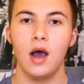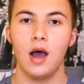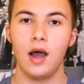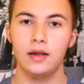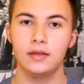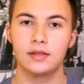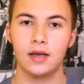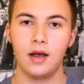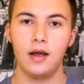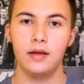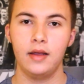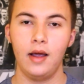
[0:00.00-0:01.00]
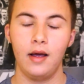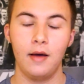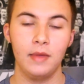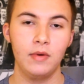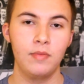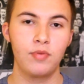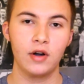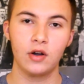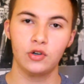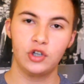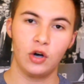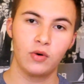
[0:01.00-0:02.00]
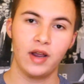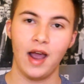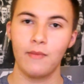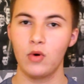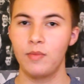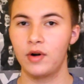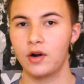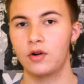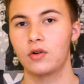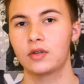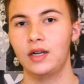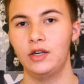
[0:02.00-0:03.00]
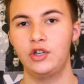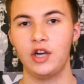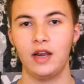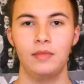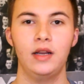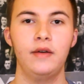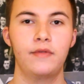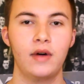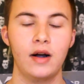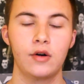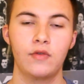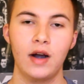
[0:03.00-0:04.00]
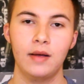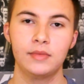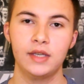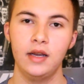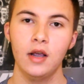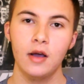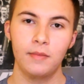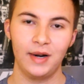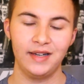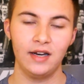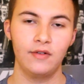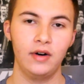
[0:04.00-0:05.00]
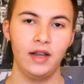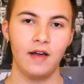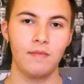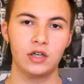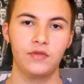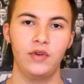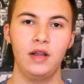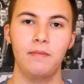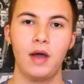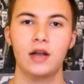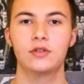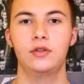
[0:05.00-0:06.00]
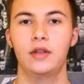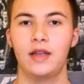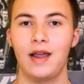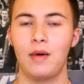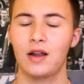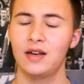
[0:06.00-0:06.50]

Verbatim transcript: And uh, yeah, I mean, we bring on Joel Campbell, we bring on Oxlade-Chamberlain for Aaron Ramsey, but they didn't really have much of an impact on the game.